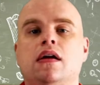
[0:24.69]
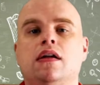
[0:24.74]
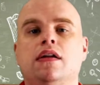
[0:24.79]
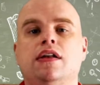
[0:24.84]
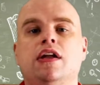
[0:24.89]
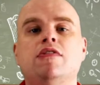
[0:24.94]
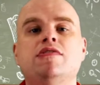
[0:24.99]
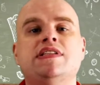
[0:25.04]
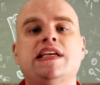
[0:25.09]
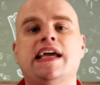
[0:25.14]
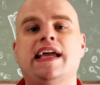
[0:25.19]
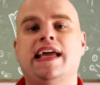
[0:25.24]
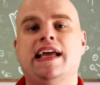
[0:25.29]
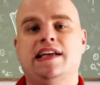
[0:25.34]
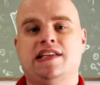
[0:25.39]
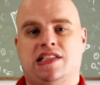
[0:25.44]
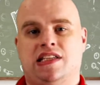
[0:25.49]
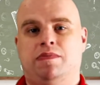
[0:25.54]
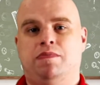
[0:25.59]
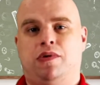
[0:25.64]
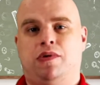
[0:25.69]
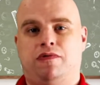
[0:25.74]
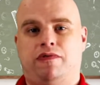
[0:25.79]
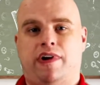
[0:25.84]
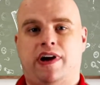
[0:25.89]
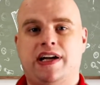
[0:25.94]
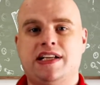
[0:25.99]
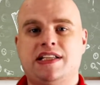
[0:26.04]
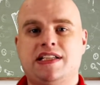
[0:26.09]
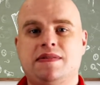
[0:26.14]
Note-taking is simple,
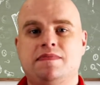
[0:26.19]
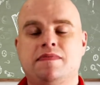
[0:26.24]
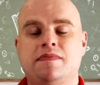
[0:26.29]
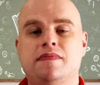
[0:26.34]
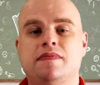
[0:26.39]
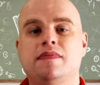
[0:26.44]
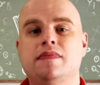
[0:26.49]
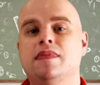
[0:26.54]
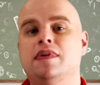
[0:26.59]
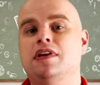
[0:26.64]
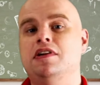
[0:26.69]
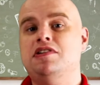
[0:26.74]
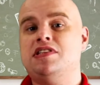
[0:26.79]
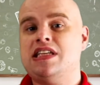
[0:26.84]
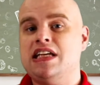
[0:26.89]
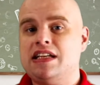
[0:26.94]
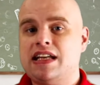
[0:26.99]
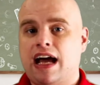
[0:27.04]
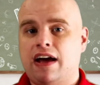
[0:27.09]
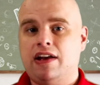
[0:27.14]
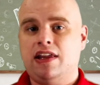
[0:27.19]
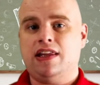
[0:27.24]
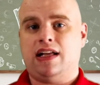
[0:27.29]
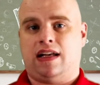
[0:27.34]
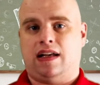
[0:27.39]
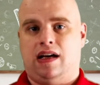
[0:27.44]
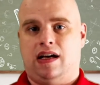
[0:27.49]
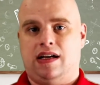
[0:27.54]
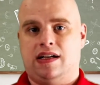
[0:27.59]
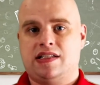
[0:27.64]
right? You sit down in the
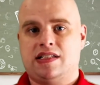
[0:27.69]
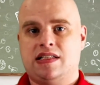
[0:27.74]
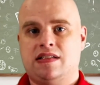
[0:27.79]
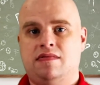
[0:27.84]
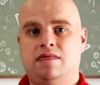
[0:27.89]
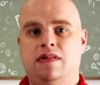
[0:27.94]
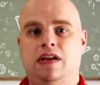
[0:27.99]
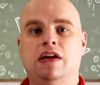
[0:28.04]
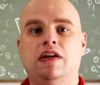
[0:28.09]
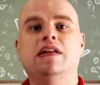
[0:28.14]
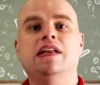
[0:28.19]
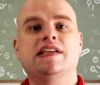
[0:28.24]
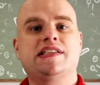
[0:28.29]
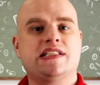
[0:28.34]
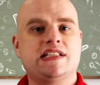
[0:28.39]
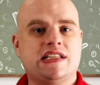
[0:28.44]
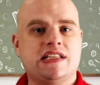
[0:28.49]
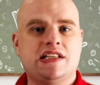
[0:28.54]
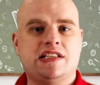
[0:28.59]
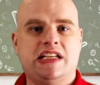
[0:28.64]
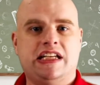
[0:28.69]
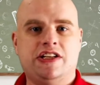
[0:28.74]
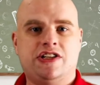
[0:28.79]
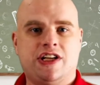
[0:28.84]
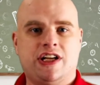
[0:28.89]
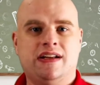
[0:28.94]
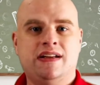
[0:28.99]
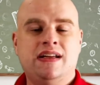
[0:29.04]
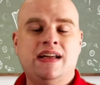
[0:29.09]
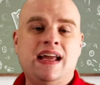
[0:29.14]
class, you listen to the
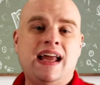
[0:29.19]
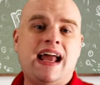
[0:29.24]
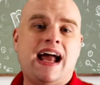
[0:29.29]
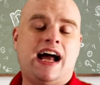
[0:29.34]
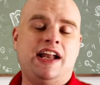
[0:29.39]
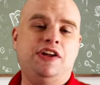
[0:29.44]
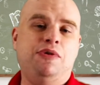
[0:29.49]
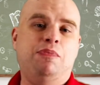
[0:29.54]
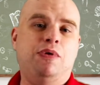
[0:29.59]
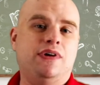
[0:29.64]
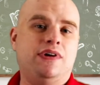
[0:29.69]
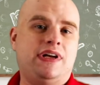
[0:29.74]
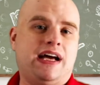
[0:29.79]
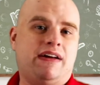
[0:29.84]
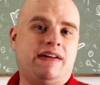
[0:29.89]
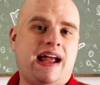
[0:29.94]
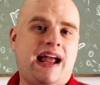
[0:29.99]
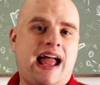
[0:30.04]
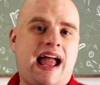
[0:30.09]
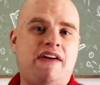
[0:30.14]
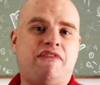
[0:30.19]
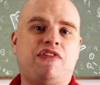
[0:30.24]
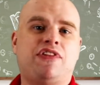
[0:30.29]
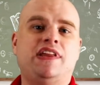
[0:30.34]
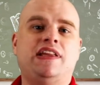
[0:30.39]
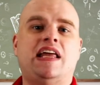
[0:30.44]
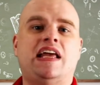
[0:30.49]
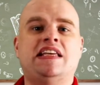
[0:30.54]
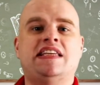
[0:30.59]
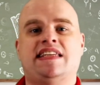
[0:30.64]
teacher, and you put down
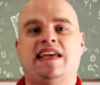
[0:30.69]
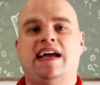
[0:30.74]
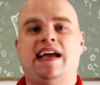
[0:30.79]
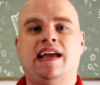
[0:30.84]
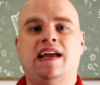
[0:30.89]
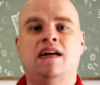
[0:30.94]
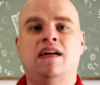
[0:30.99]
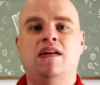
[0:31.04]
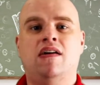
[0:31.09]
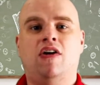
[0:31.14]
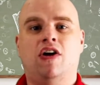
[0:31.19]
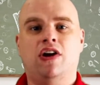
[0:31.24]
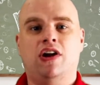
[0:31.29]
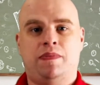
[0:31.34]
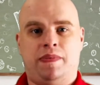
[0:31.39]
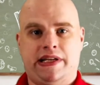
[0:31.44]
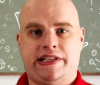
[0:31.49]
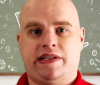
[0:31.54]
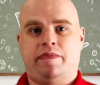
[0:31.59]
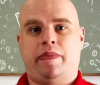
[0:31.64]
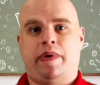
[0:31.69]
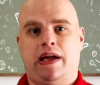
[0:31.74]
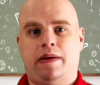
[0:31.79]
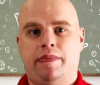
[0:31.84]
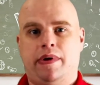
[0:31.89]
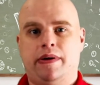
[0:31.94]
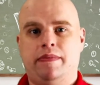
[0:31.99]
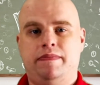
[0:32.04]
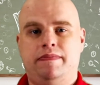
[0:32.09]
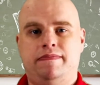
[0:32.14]
everything they say on a piece of
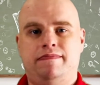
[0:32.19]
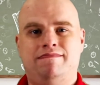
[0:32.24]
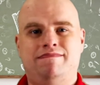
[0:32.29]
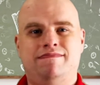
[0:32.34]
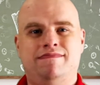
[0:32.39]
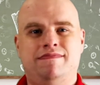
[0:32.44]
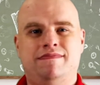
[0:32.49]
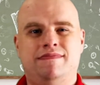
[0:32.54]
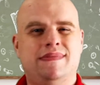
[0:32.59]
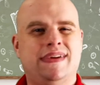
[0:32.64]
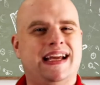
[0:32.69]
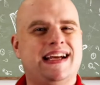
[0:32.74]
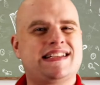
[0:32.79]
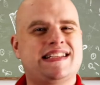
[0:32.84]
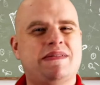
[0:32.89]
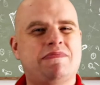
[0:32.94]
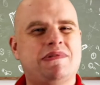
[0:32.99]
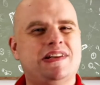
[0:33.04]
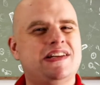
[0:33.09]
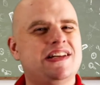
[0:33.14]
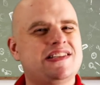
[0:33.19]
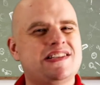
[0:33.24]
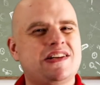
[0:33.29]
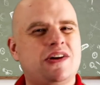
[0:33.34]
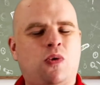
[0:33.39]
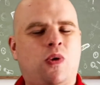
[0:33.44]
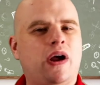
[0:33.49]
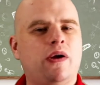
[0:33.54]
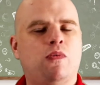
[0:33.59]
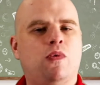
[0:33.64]
paper. Except it doesn't
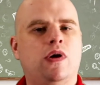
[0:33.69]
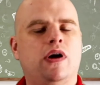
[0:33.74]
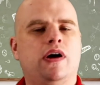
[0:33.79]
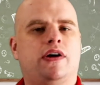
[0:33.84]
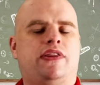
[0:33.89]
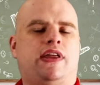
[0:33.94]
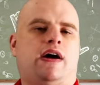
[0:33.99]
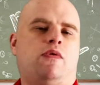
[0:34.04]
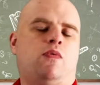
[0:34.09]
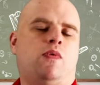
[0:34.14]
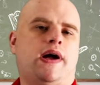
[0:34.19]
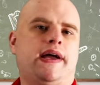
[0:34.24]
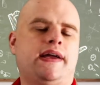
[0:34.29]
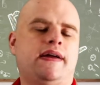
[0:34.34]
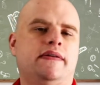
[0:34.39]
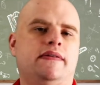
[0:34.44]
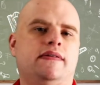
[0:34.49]
quite work that way.